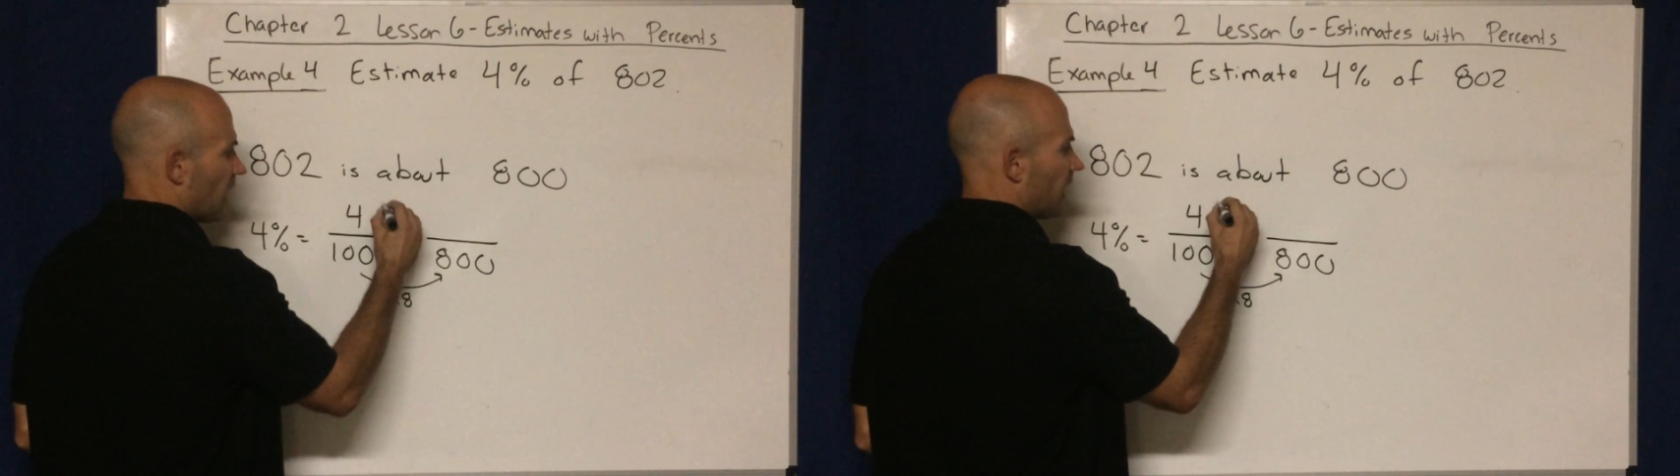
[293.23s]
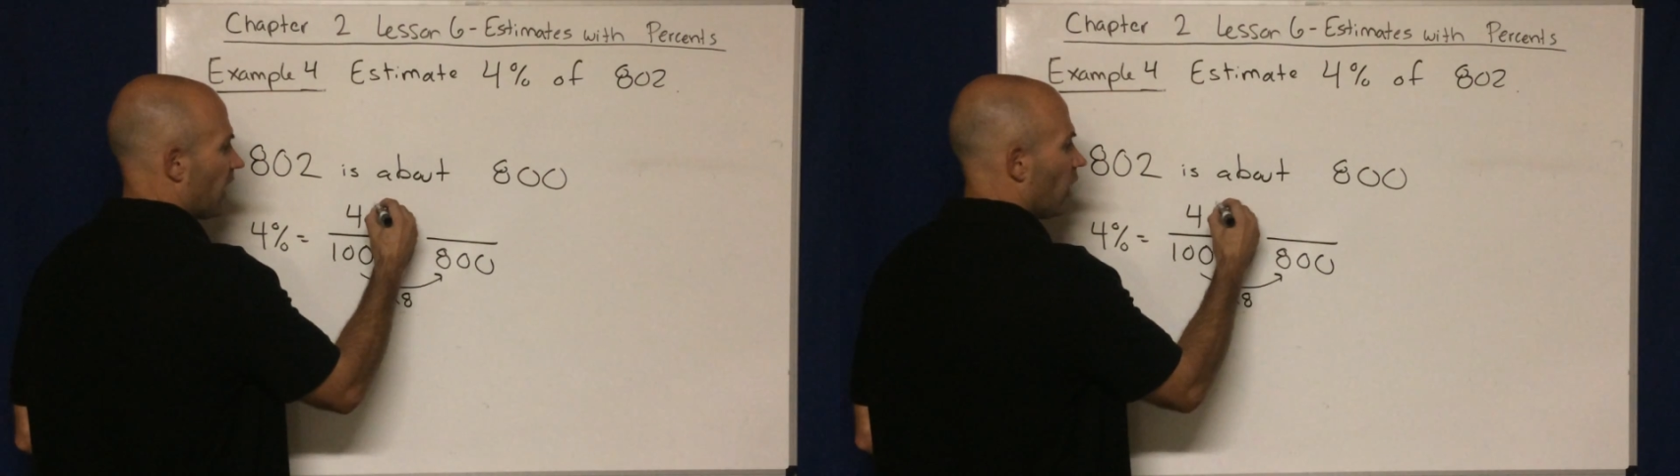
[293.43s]

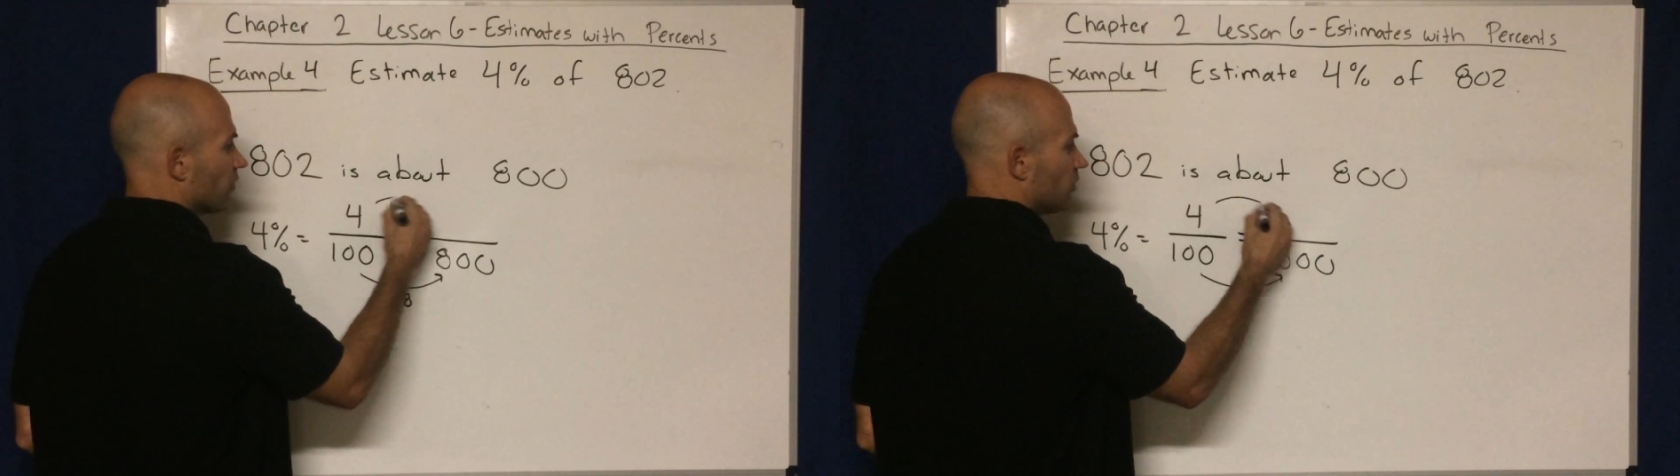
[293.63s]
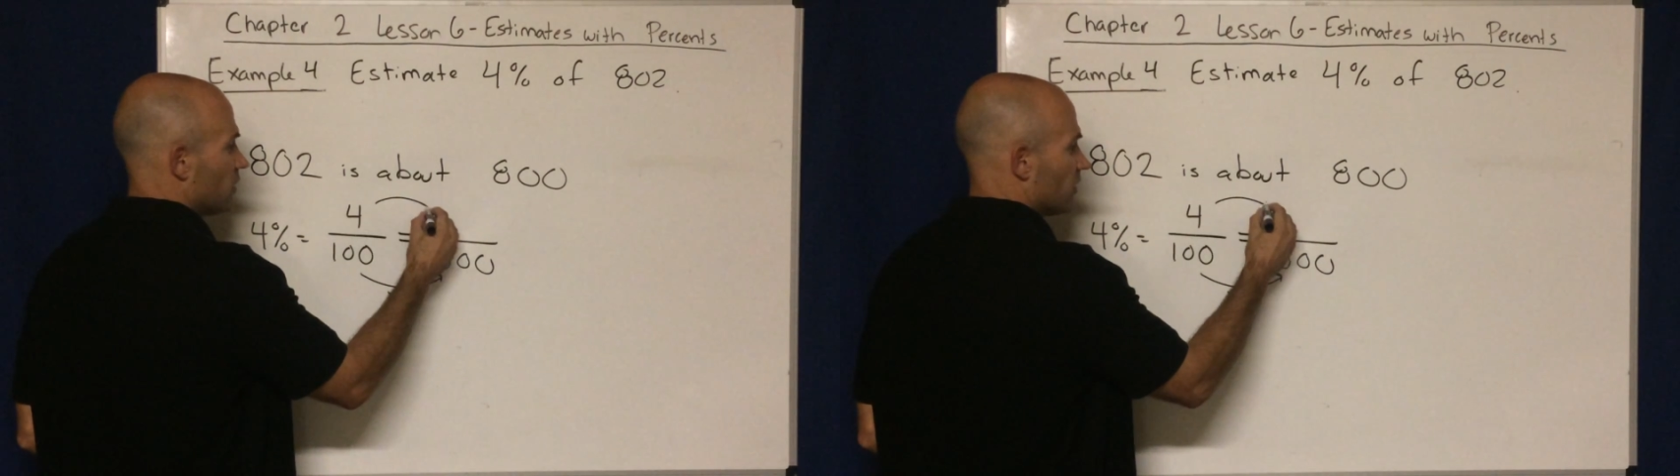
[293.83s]
And I
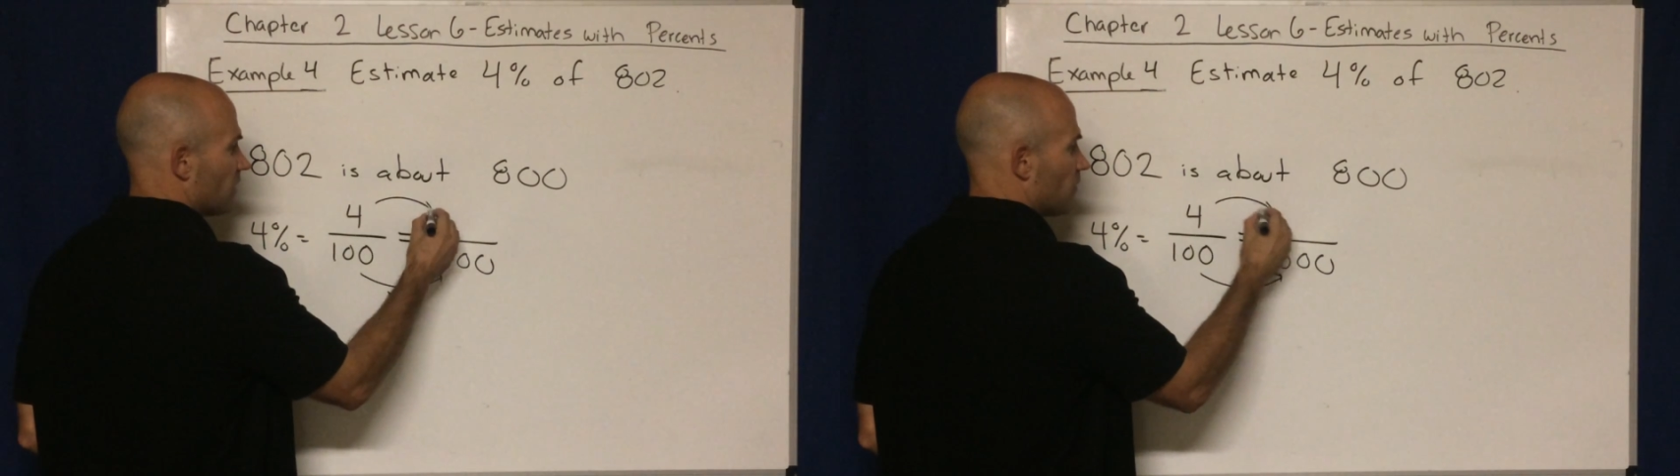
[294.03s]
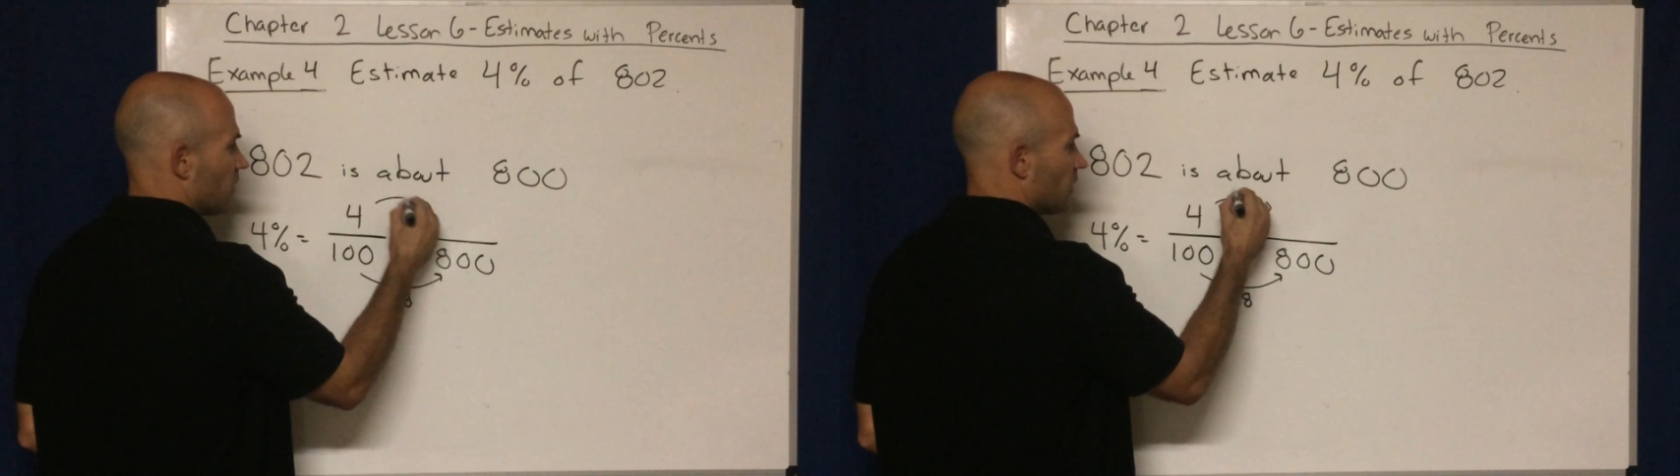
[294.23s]
also do the
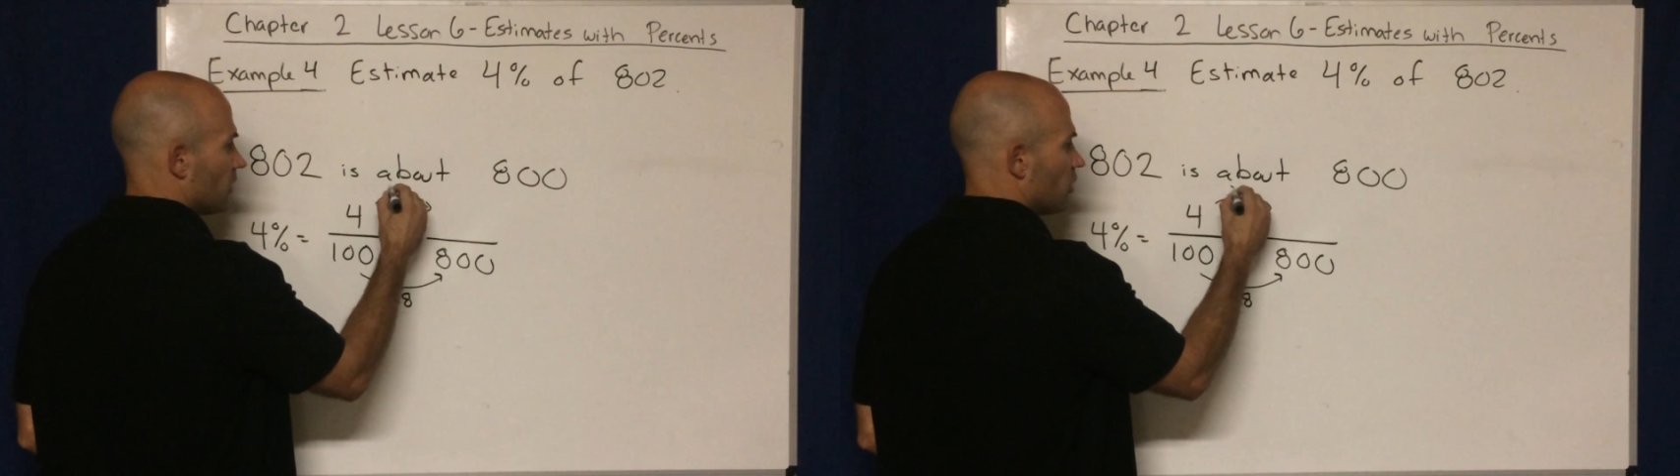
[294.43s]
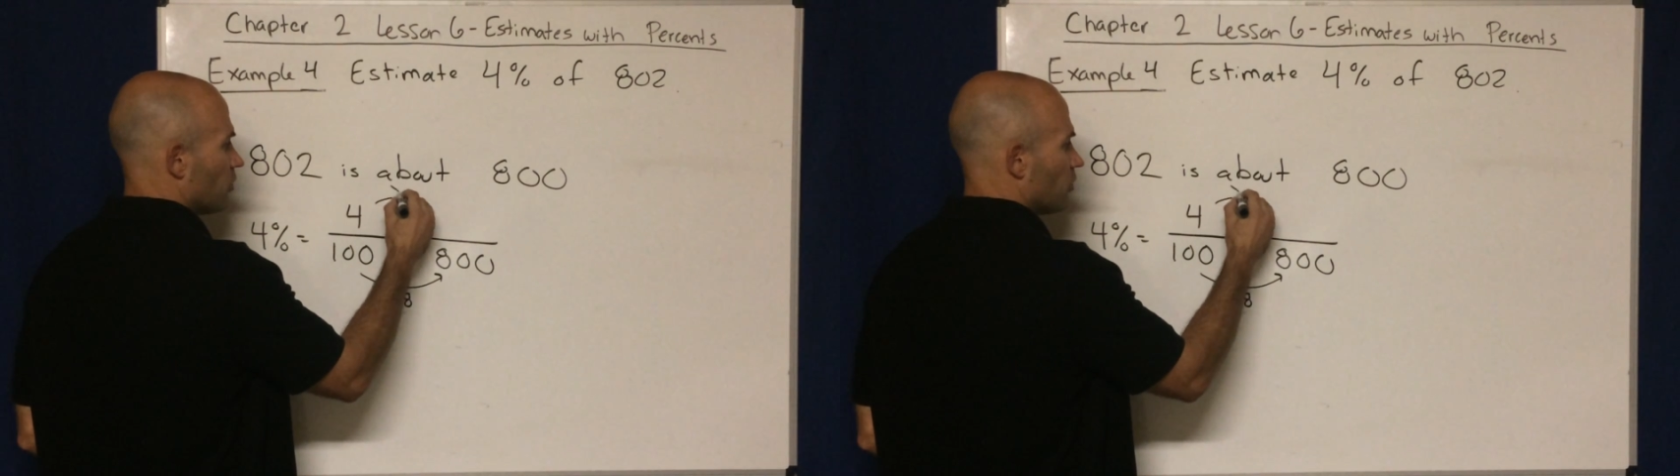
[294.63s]
same thing in the